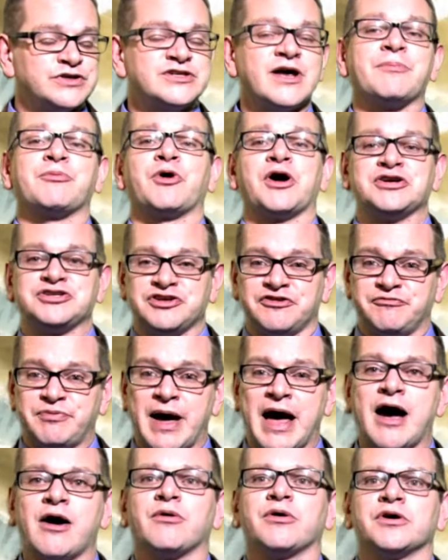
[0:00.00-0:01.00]
separation of
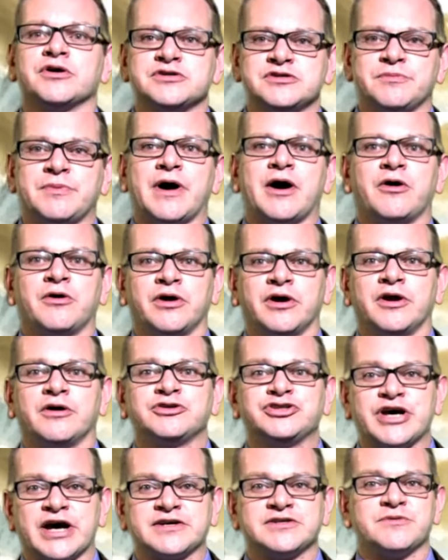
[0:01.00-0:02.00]
powers, about you
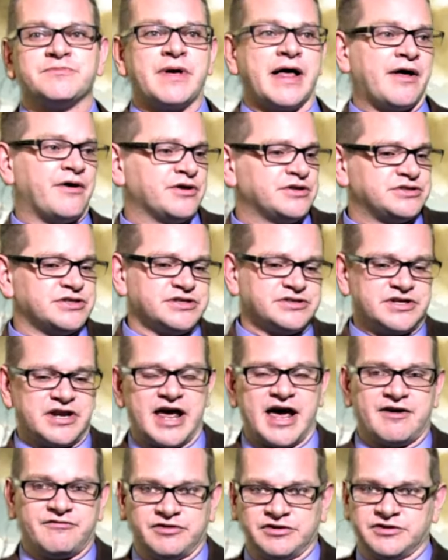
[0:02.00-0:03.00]
know checks and balances,
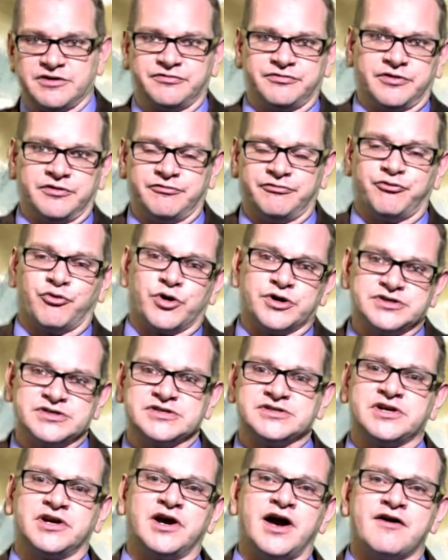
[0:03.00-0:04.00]
and having different
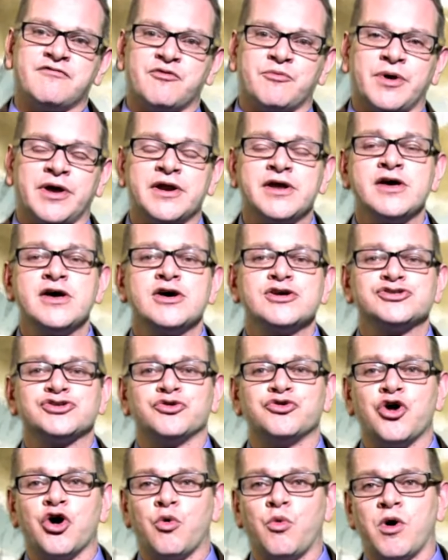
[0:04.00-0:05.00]
forces in government
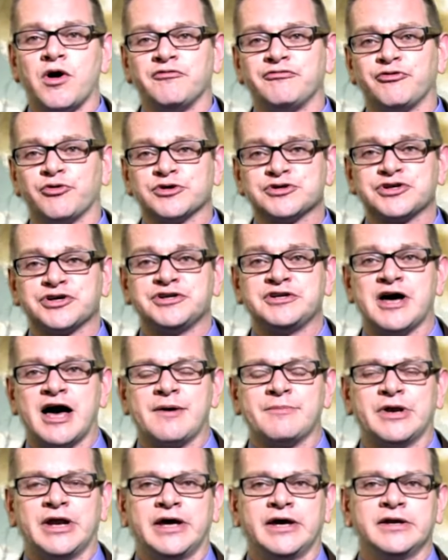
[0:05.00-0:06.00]
so no one force could
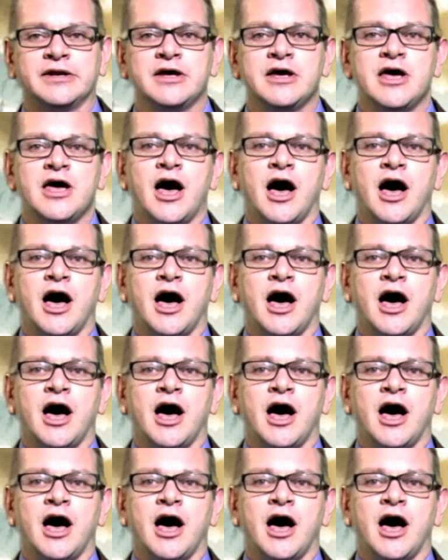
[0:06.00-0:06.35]
dominate.